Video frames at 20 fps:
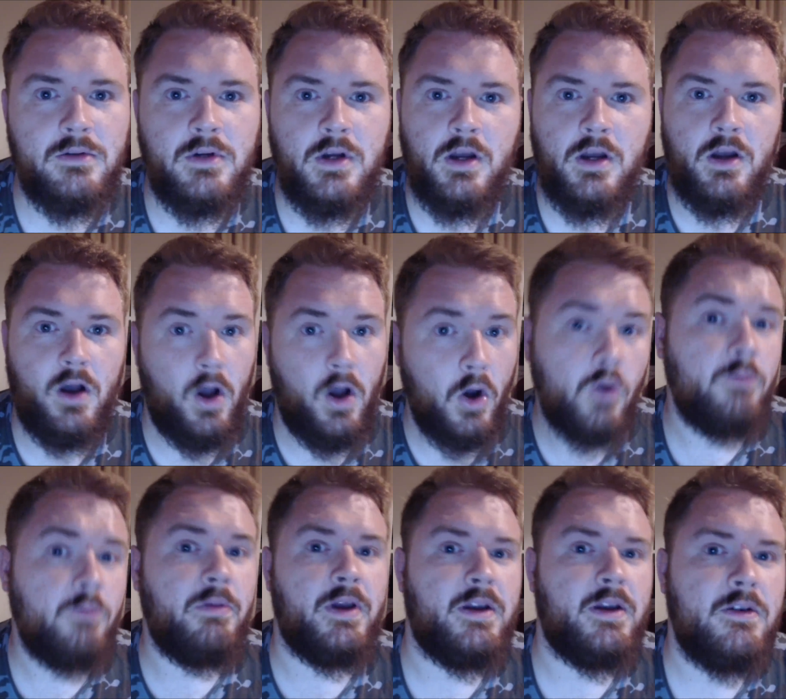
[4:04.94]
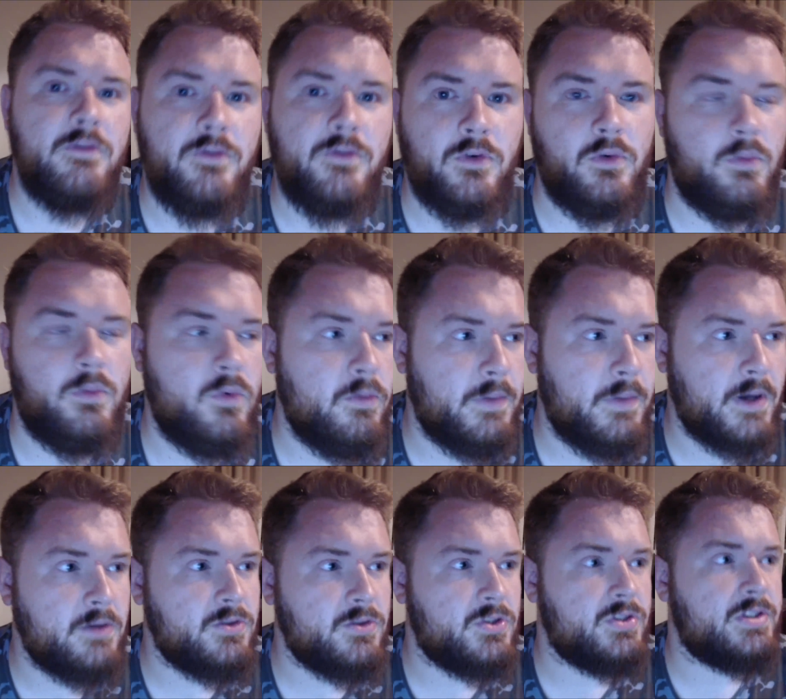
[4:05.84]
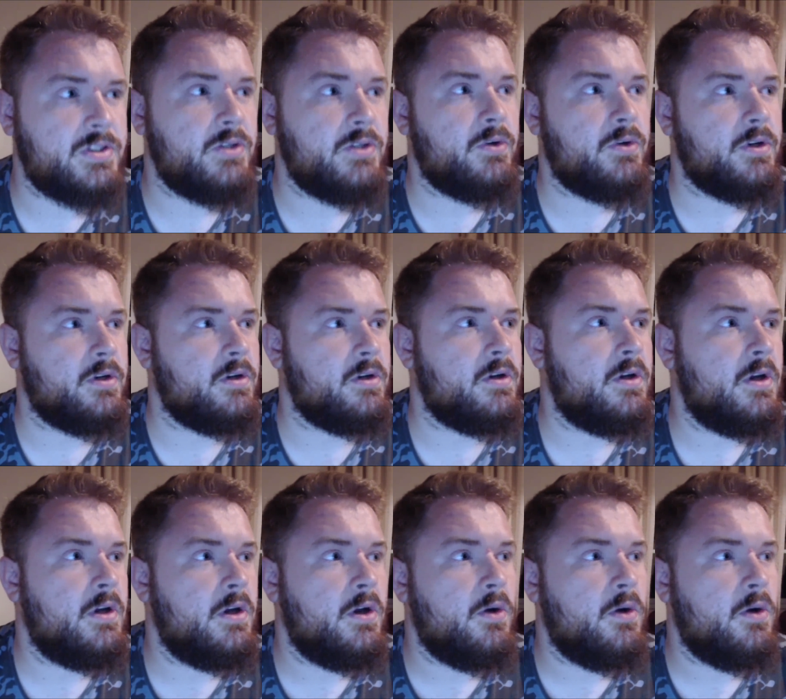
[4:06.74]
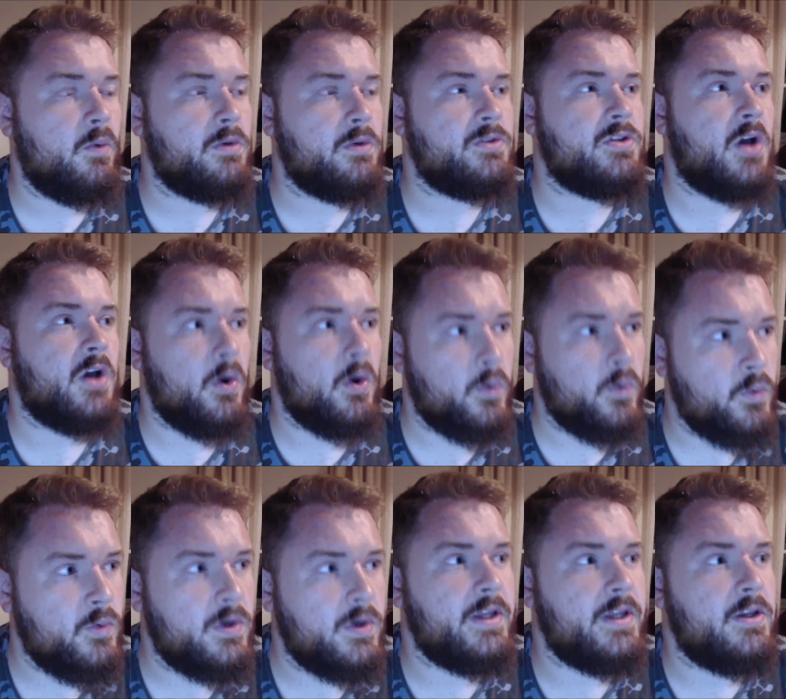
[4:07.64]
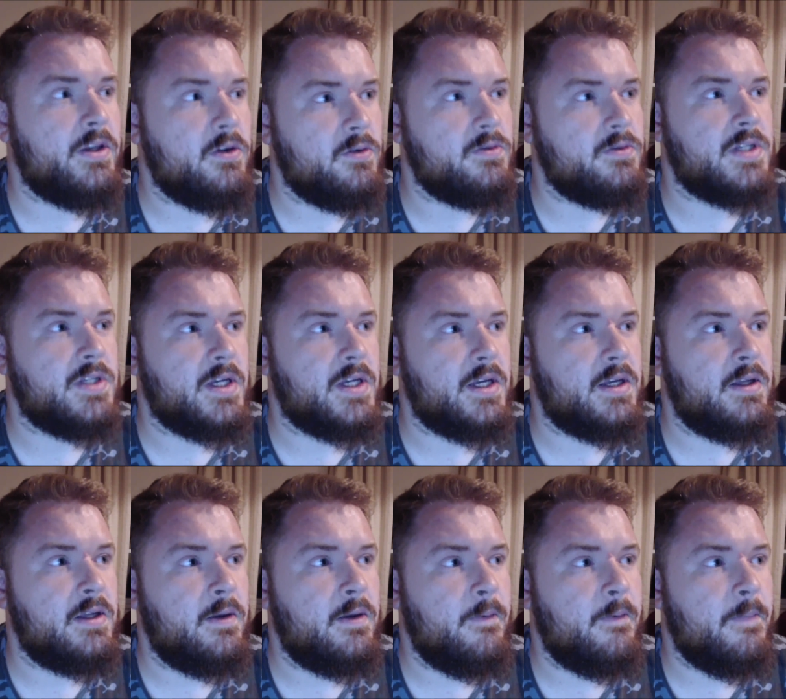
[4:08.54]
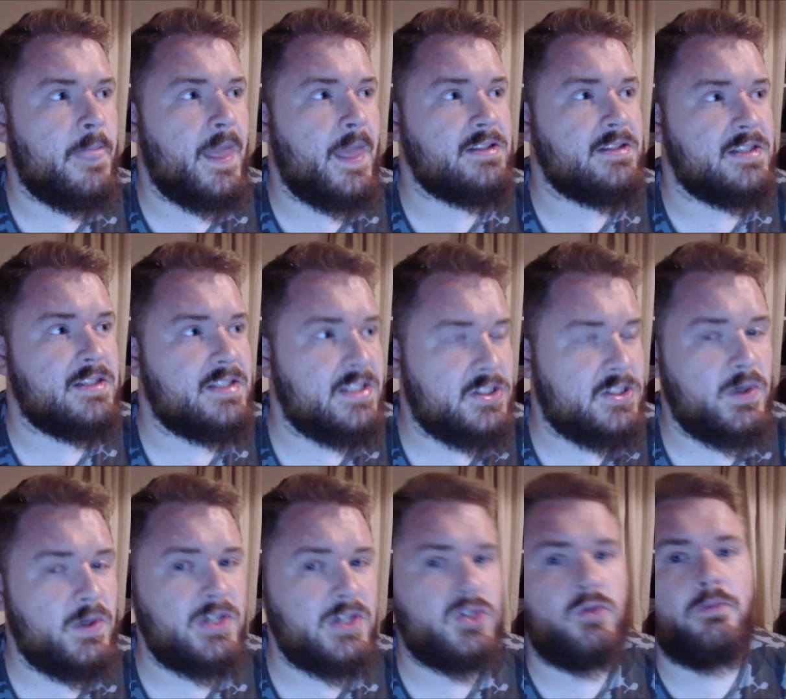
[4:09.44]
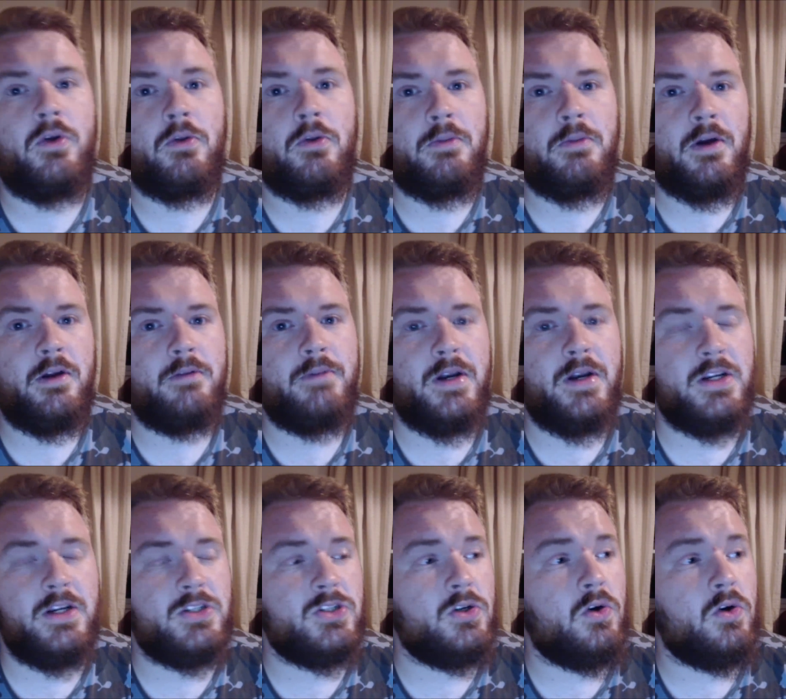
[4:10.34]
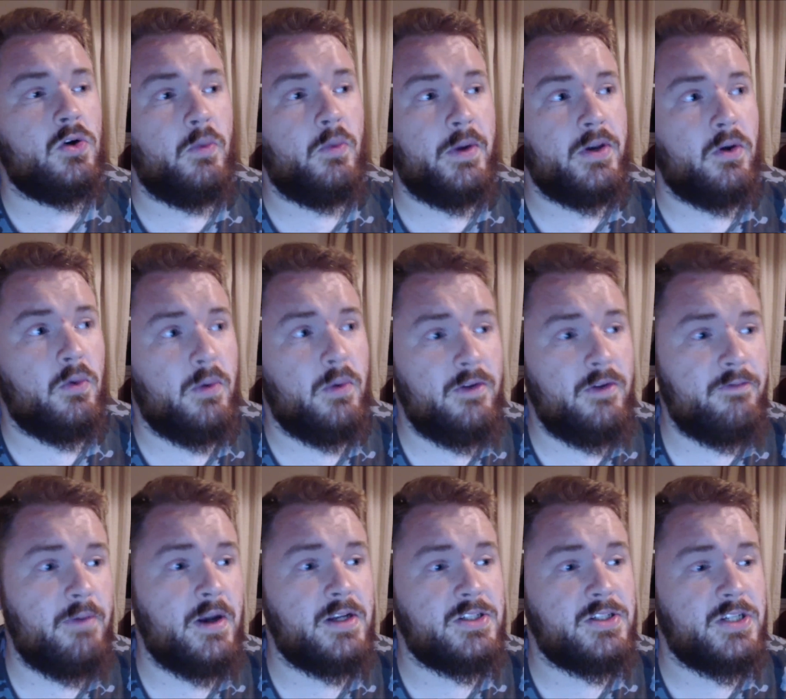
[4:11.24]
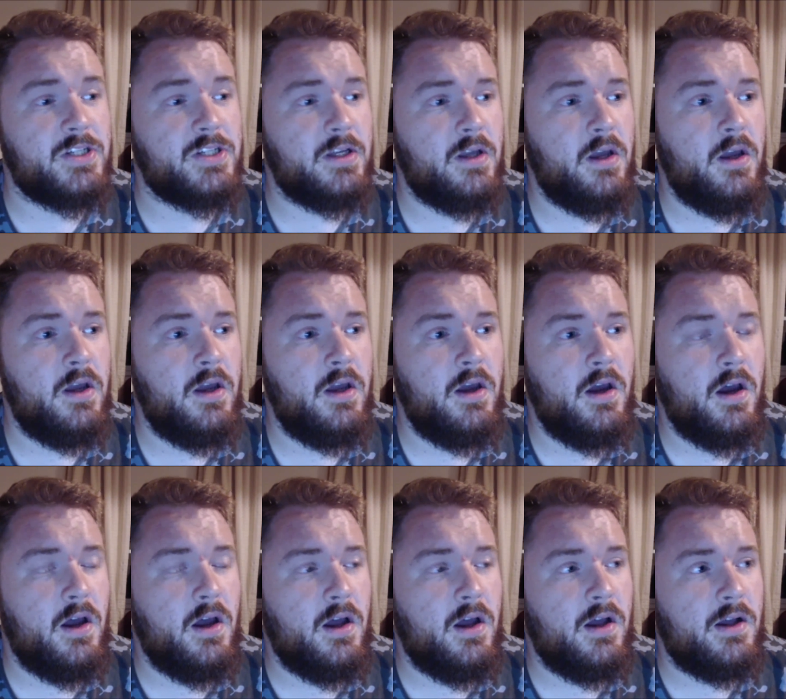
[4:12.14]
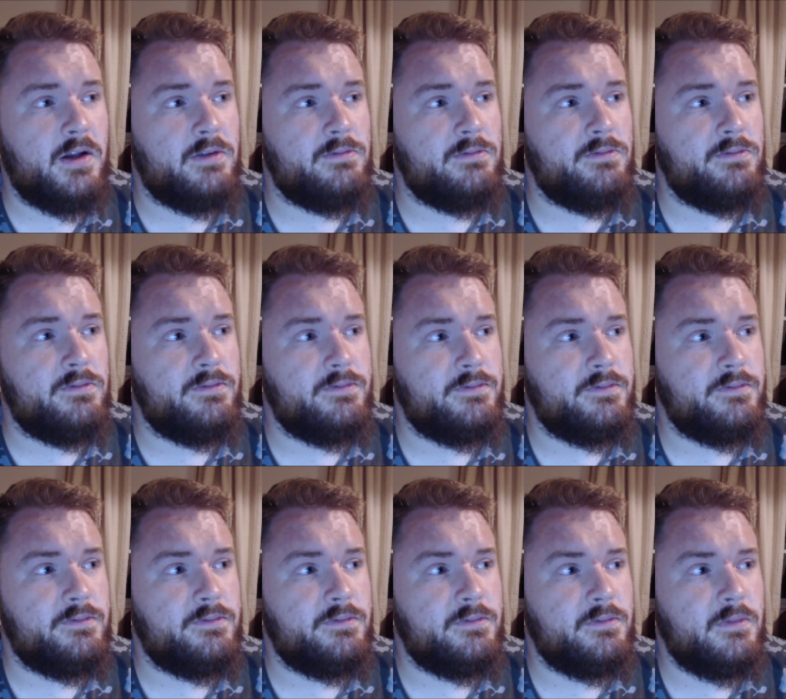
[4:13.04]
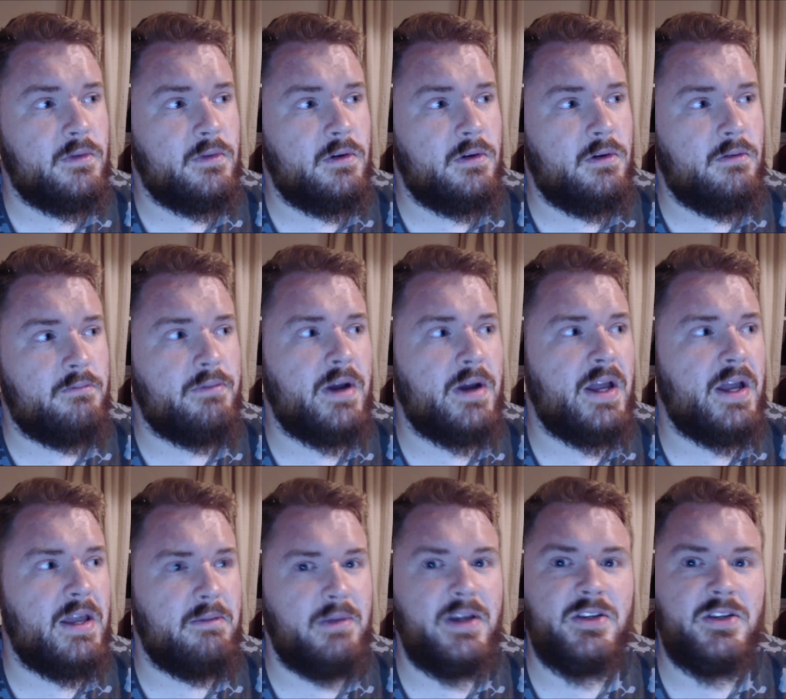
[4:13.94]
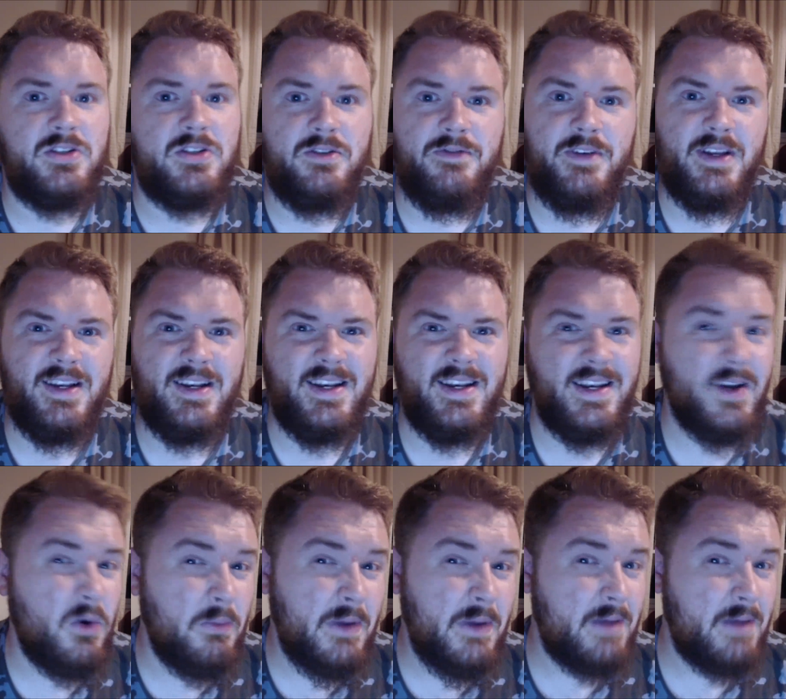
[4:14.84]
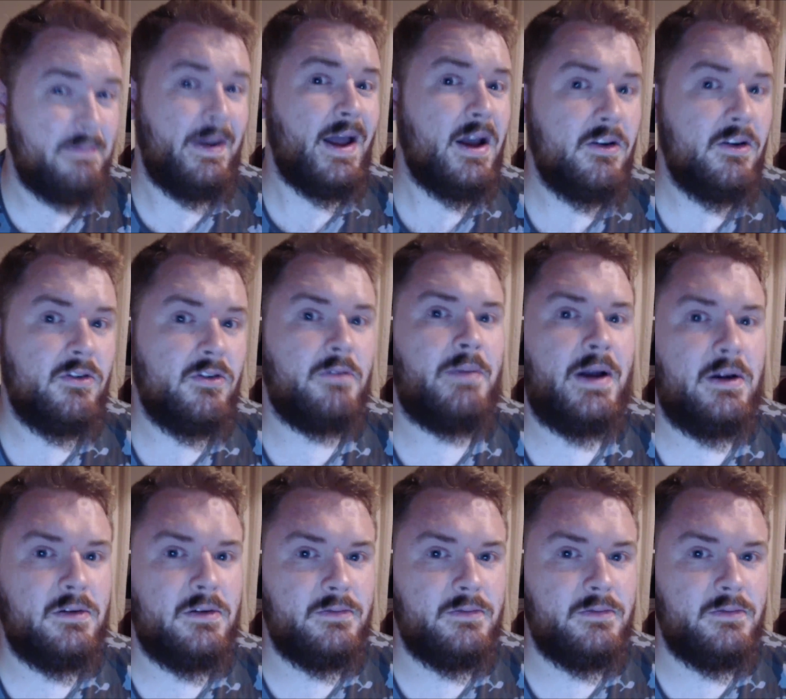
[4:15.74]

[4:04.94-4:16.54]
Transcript: hoping for a wall bounce. You're still going to want to only use it as a situational block punisher or when you're whiff punishing, but it makes you feel a little bit better about